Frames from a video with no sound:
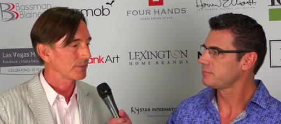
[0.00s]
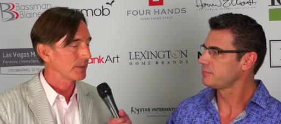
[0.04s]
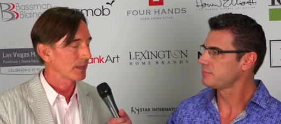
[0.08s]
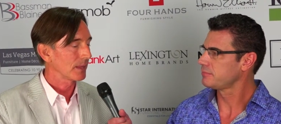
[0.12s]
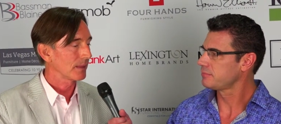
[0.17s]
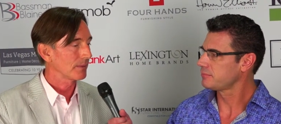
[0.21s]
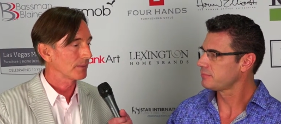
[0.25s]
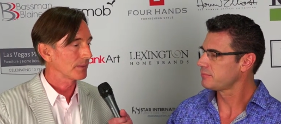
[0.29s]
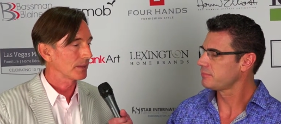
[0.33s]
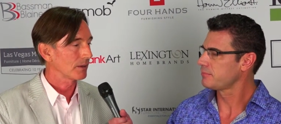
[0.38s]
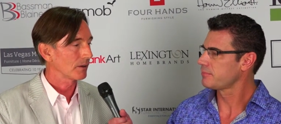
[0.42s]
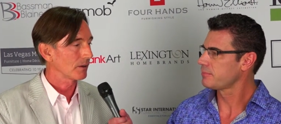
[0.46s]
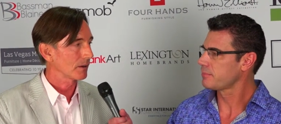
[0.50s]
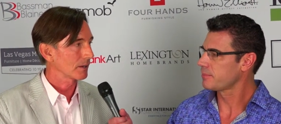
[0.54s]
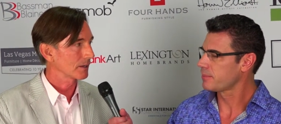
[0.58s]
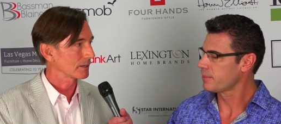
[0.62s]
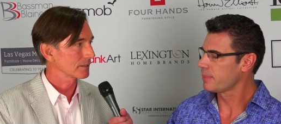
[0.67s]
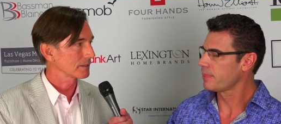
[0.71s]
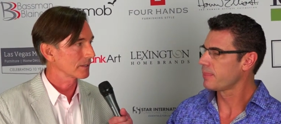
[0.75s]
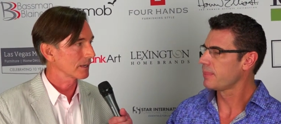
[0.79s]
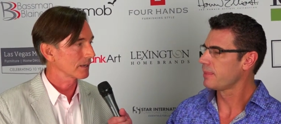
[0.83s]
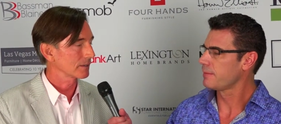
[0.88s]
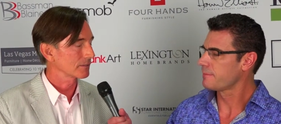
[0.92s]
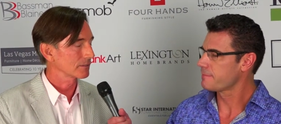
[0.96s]
Speaker 1: and the
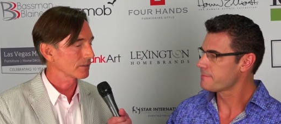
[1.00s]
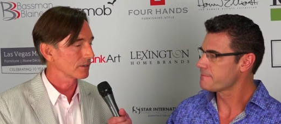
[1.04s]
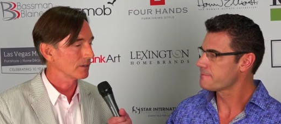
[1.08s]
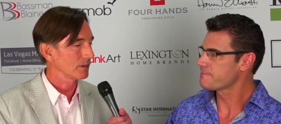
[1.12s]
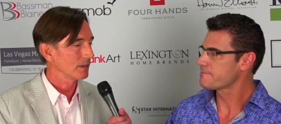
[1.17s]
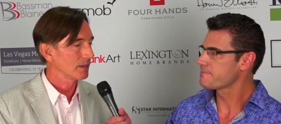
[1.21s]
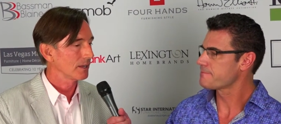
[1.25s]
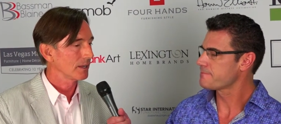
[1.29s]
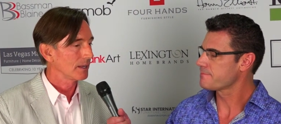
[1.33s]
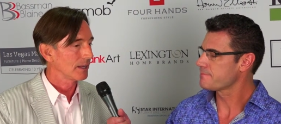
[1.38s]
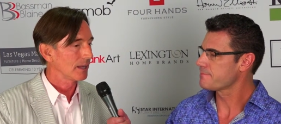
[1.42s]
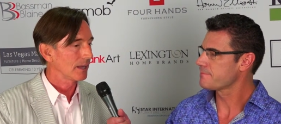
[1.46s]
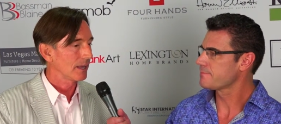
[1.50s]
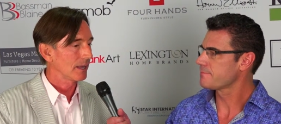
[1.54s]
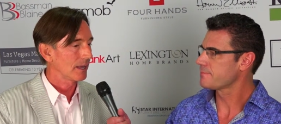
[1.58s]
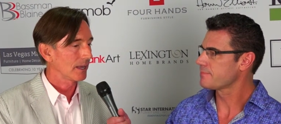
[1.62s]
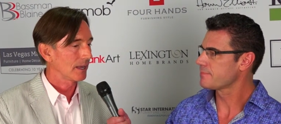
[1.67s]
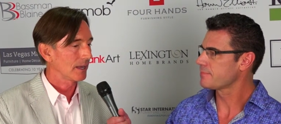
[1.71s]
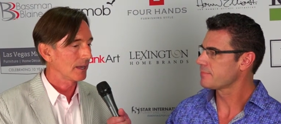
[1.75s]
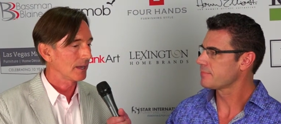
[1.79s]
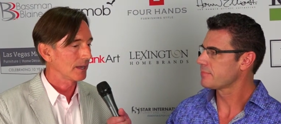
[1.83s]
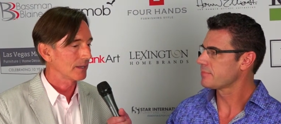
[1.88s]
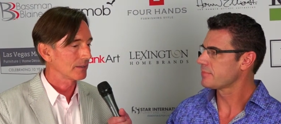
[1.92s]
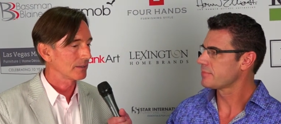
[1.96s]
architecture,
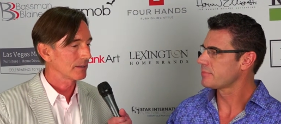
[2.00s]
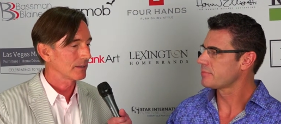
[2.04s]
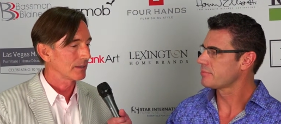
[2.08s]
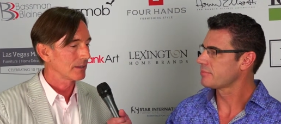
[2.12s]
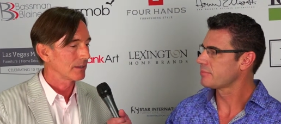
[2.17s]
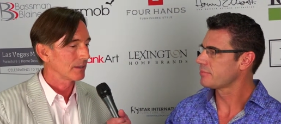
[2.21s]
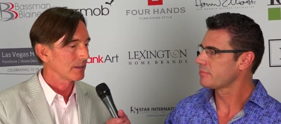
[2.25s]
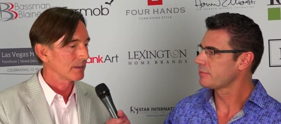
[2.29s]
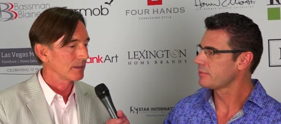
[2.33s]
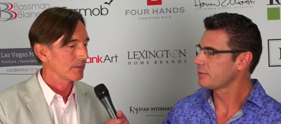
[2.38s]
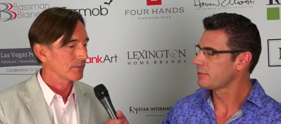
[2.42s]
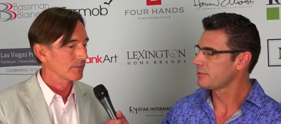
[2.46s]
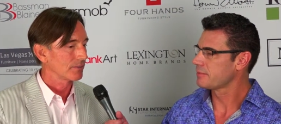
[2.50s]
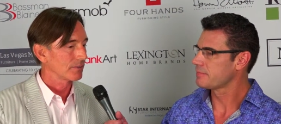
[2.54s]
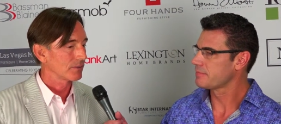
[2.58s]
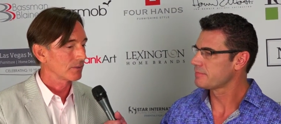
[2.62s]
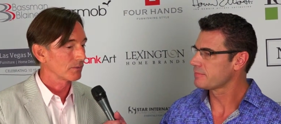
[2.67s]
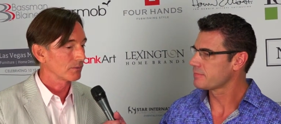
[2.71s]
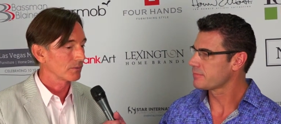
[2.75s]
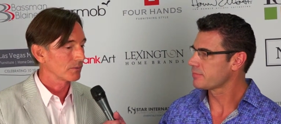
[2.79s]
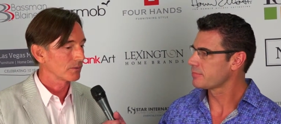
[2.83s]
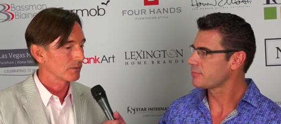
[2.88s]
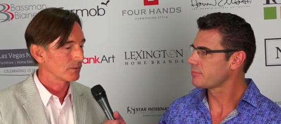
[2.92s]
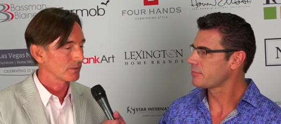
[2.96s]
and the,
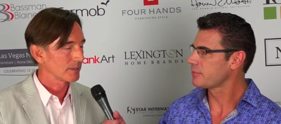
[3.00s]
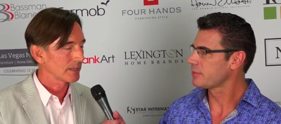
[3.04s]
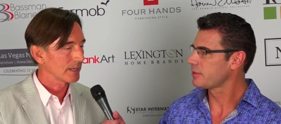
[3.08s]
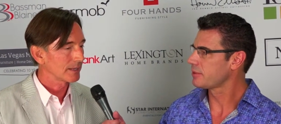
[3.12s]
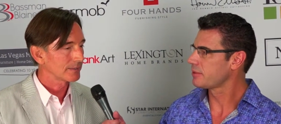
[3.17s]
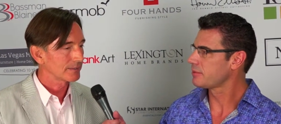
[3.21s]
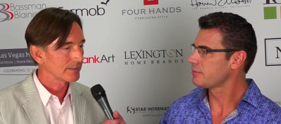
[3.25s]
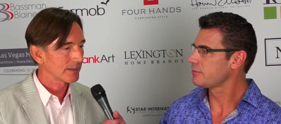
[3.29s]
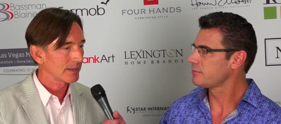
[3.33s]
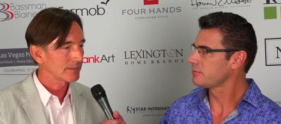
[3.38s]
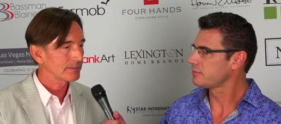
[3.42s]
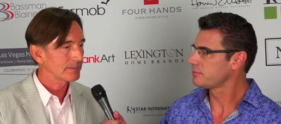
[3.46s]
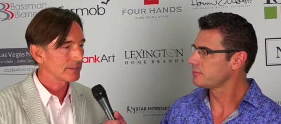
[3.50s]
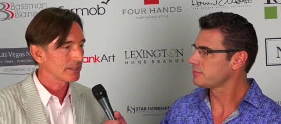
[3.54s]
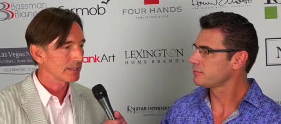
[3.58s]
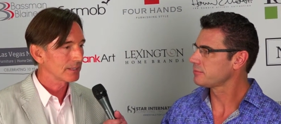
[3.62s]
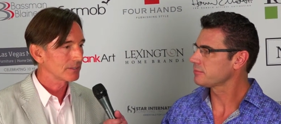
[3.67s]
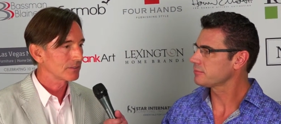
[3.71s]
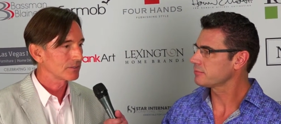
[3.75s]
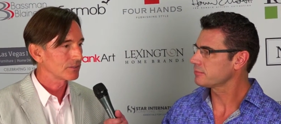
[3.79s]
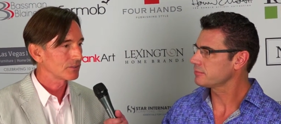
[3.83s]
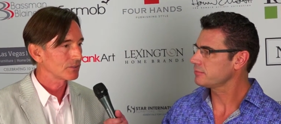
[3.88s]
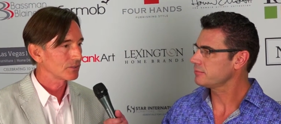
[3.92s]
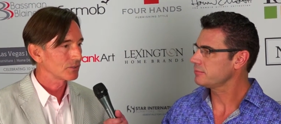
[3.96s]
the necessity
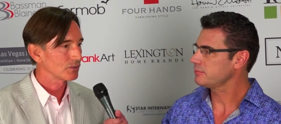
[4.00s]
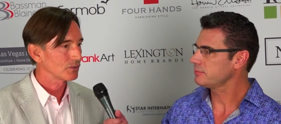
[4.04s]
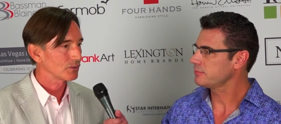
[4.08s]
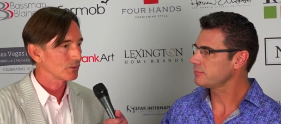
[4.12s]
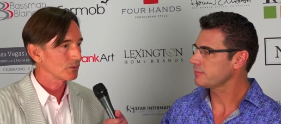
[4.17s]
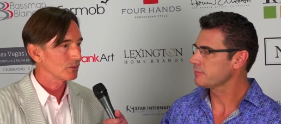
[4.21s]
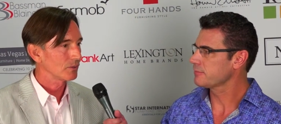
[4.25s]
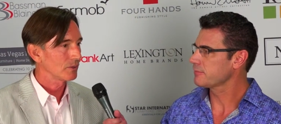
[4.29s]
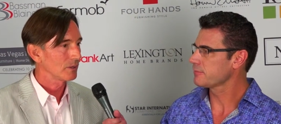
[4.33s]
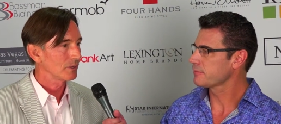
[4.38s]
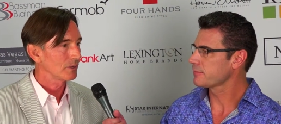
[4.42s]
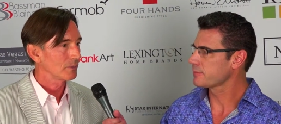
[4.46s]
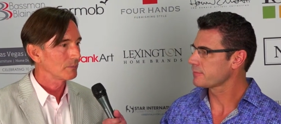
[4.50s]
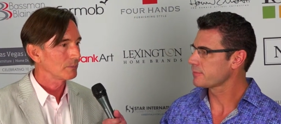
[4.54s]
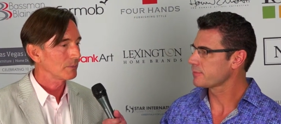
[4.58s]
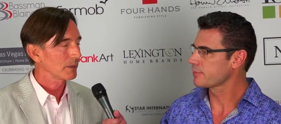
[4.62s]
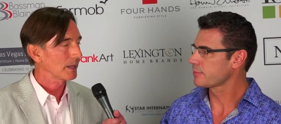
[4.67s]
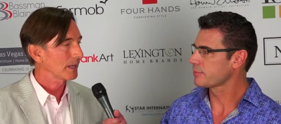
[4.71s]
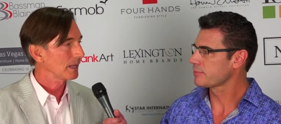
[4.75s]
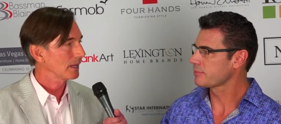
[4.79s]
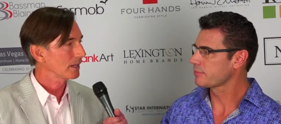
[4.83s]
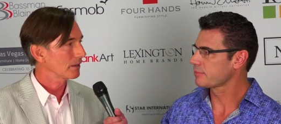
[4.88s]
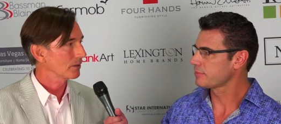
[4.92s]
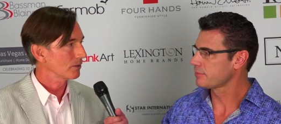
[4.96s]
to
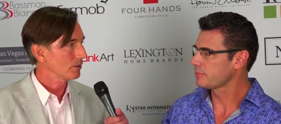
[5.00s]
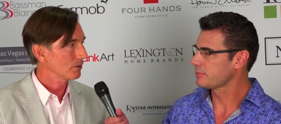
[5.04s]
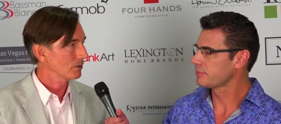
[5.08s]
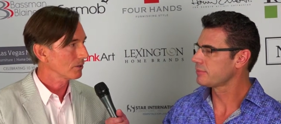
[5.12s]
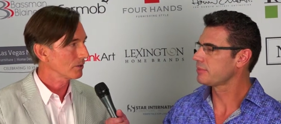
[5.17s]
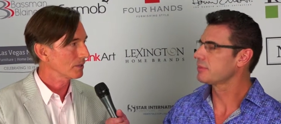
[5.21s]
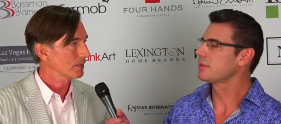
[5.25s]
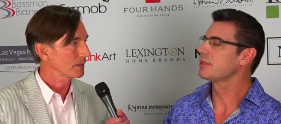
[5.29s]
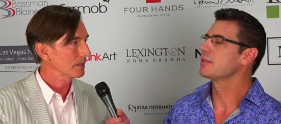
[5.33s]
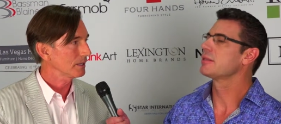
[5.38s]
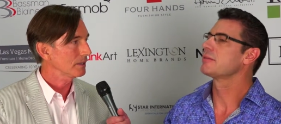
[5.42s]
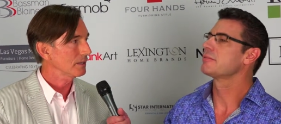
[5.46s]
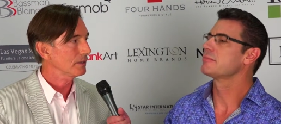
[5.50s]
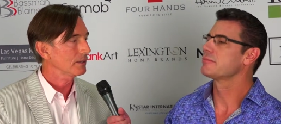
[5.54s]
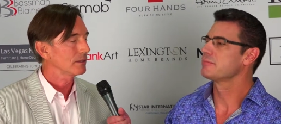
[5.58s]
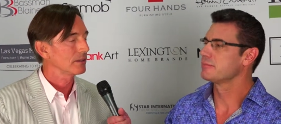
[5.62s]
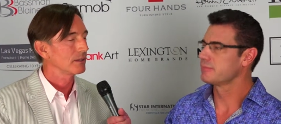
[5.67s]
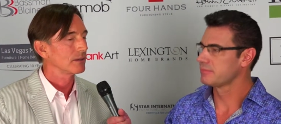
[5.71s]
plan early